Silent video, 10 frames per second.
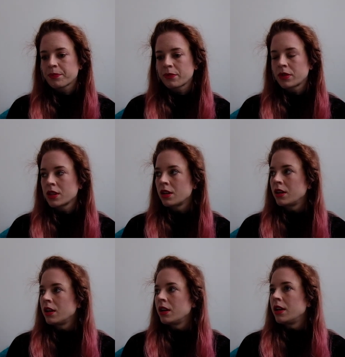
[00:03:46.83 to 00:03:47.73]

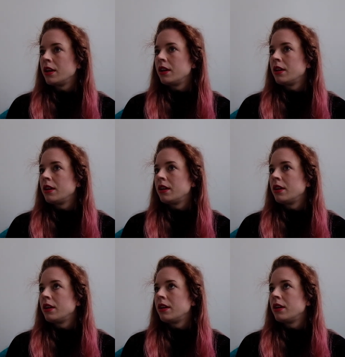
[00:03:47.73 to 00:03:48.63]

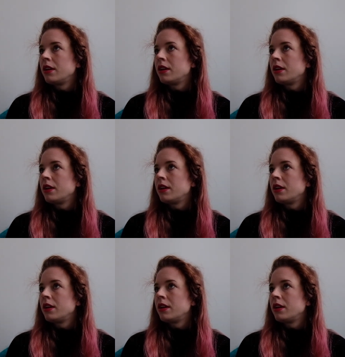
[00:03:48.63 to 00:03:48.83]
(silence)